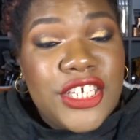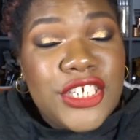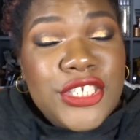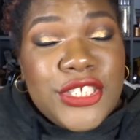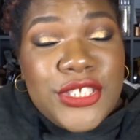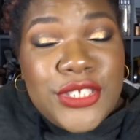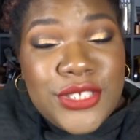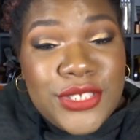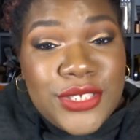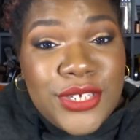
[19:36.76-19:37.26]

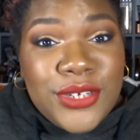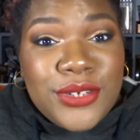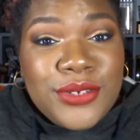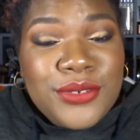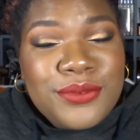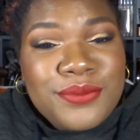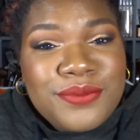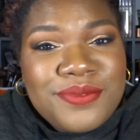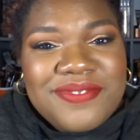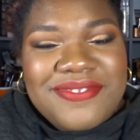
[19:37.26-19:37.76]

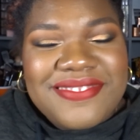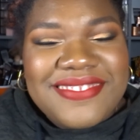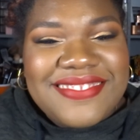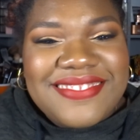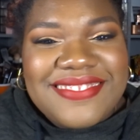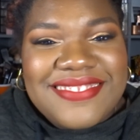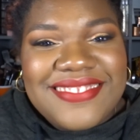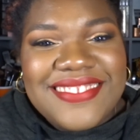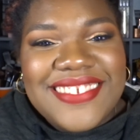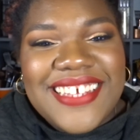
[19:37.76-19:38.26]
So
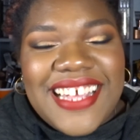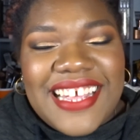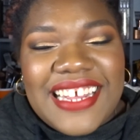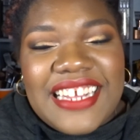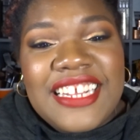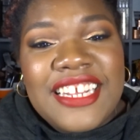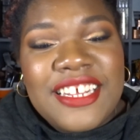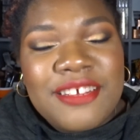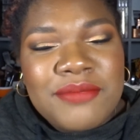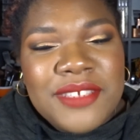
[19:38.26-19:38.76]

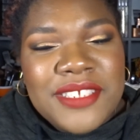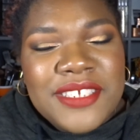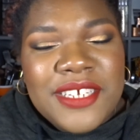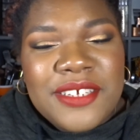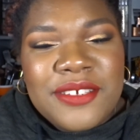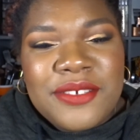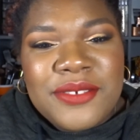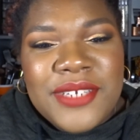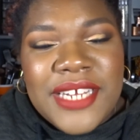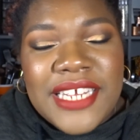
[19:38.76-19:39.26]
let me tell
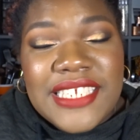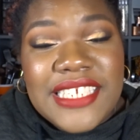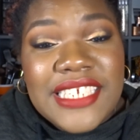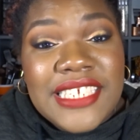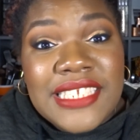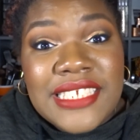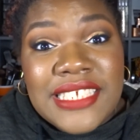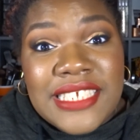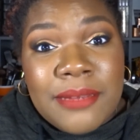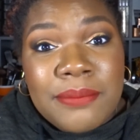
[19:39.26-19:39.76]
you that
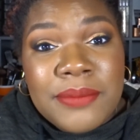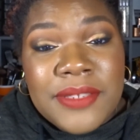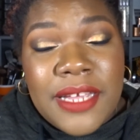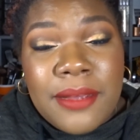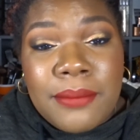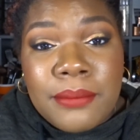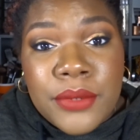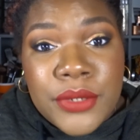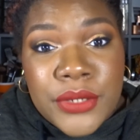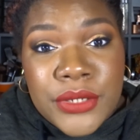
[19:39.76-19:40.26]
in
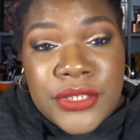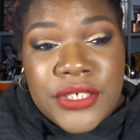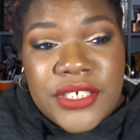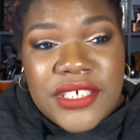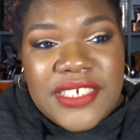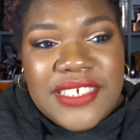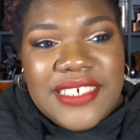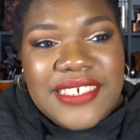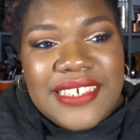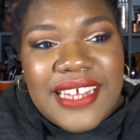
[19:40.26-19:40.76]
September
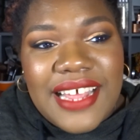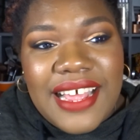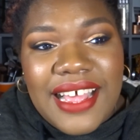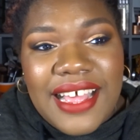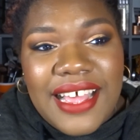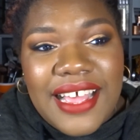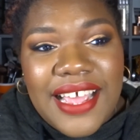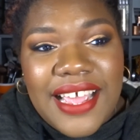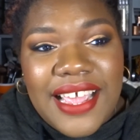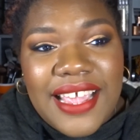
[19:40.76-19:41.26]

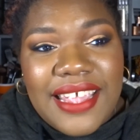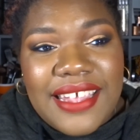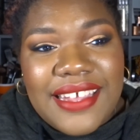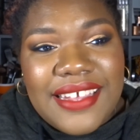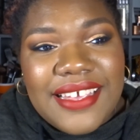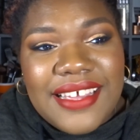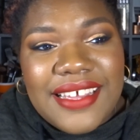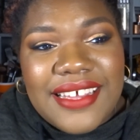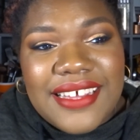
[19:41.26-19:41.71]
I